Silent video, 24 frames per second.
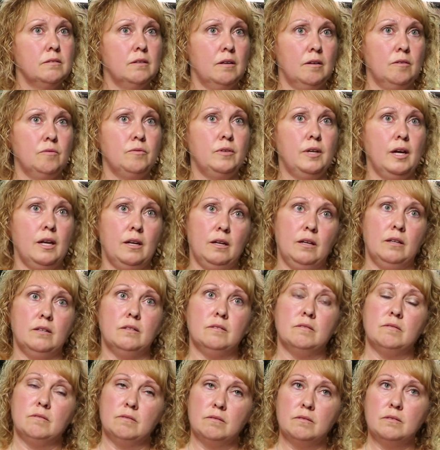of
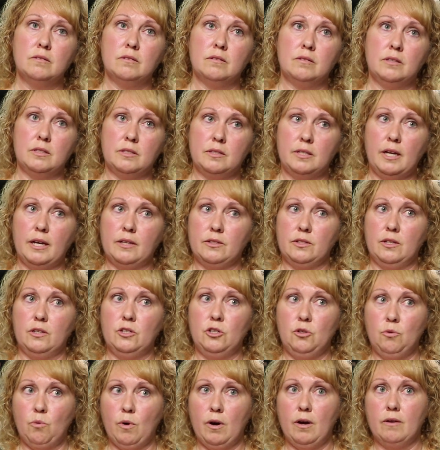getting the sex
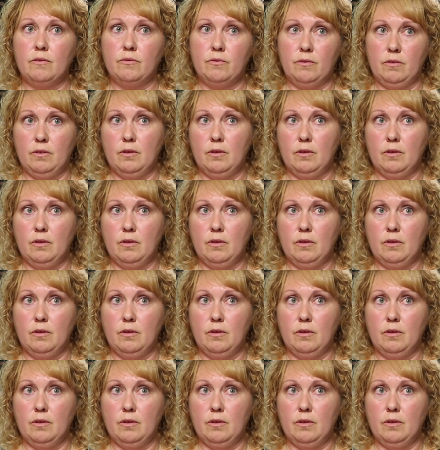that you want for